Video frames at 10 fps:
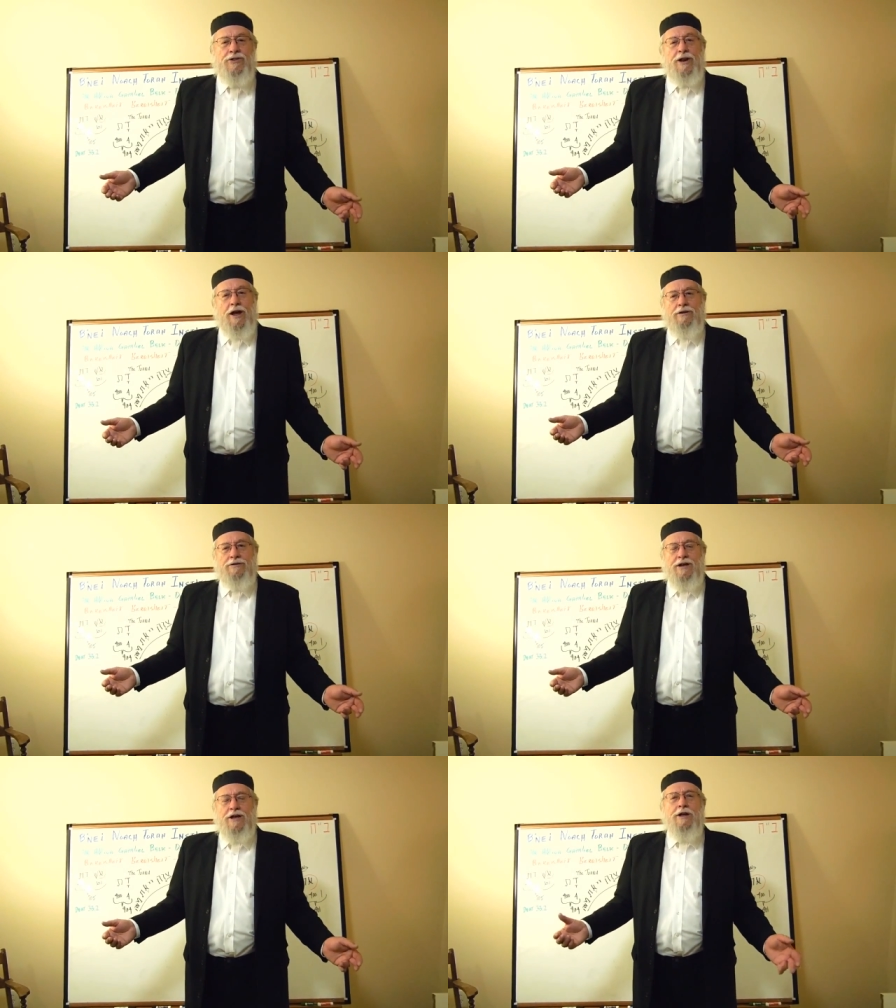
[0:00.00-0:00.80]
other than
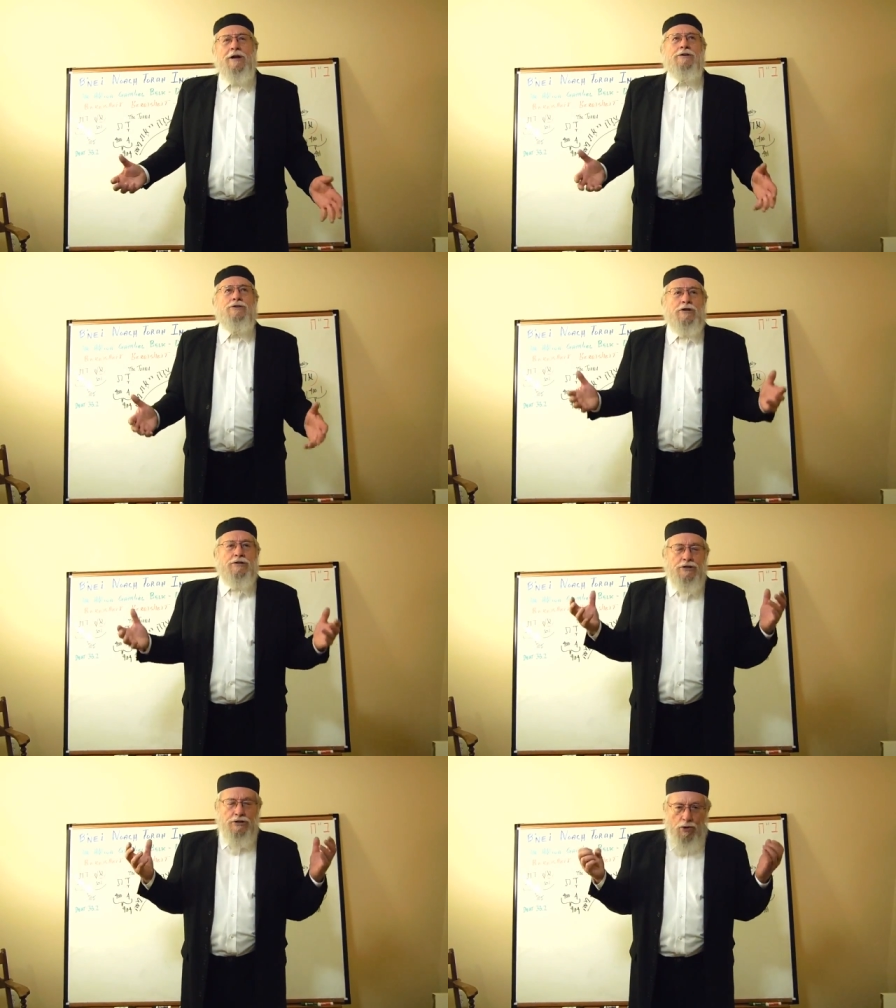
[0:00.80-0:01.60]
us
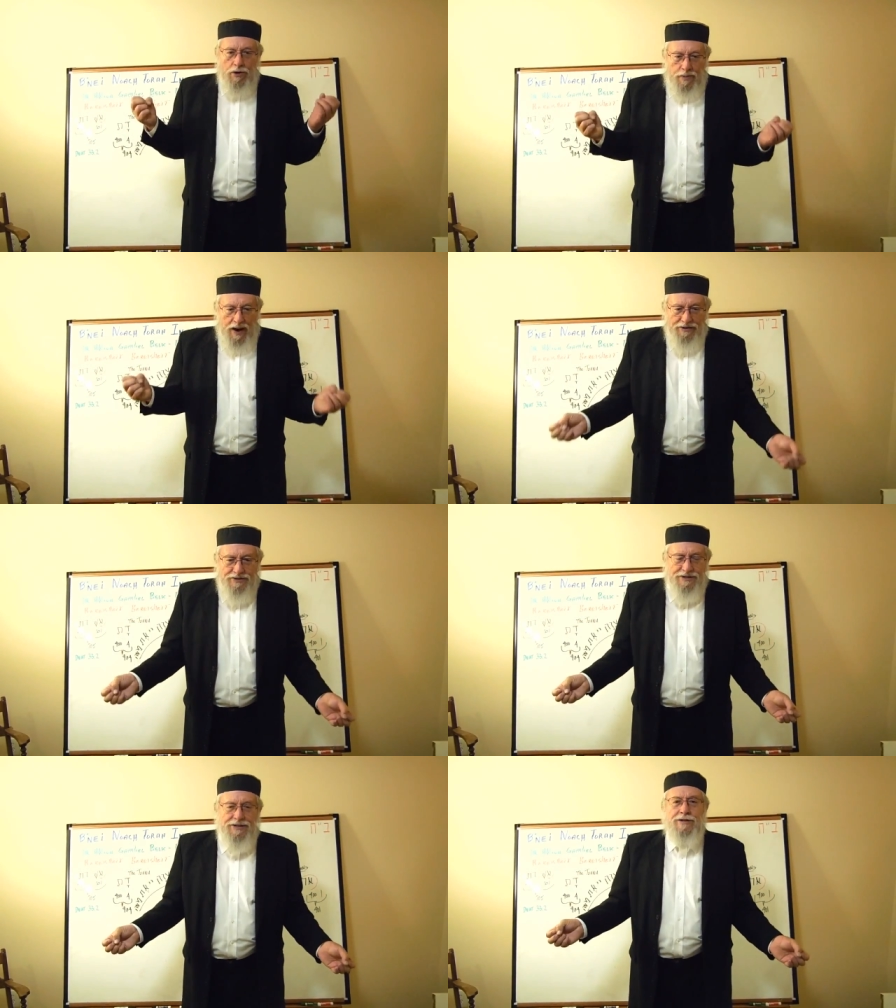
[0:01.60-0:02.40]
just to do our
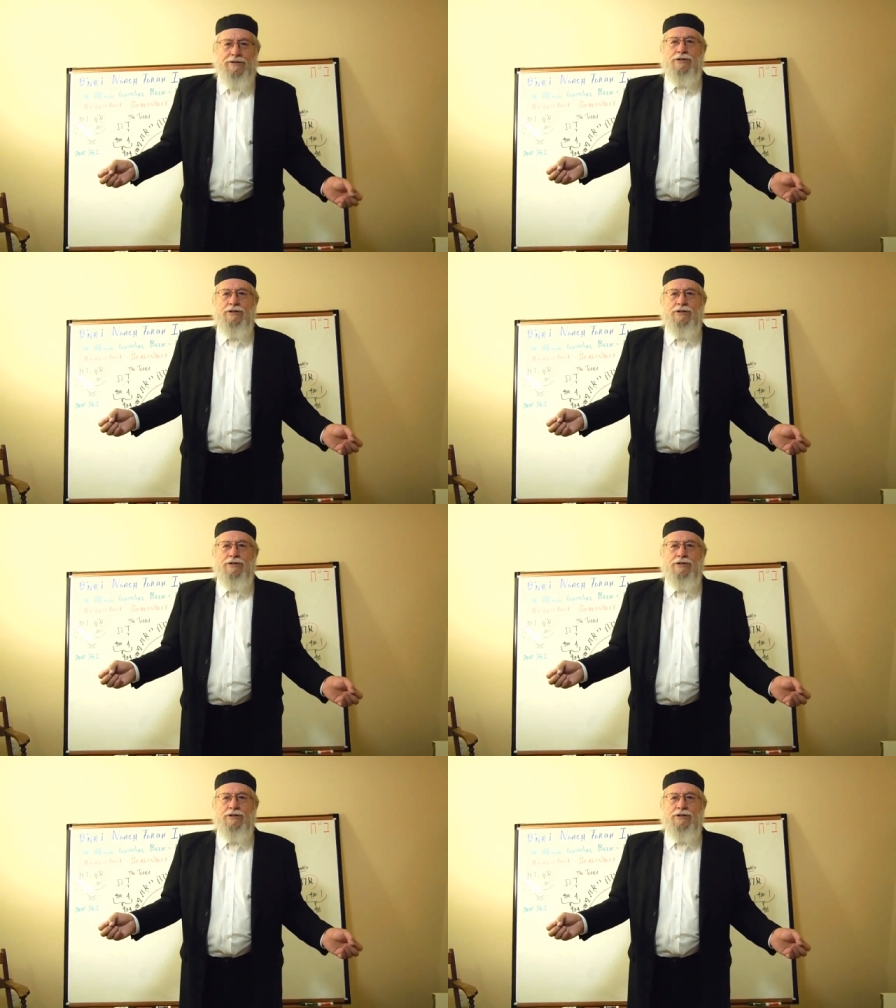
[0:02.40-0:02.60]
best